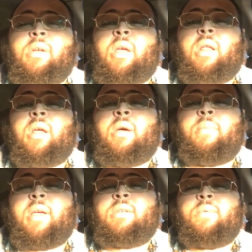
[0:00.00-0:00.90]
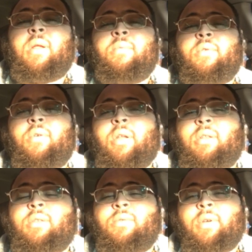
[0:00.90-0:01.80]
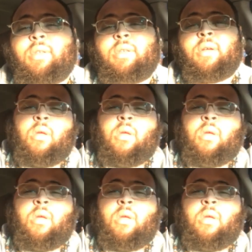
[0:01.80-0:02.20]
And basically what I'm going into is,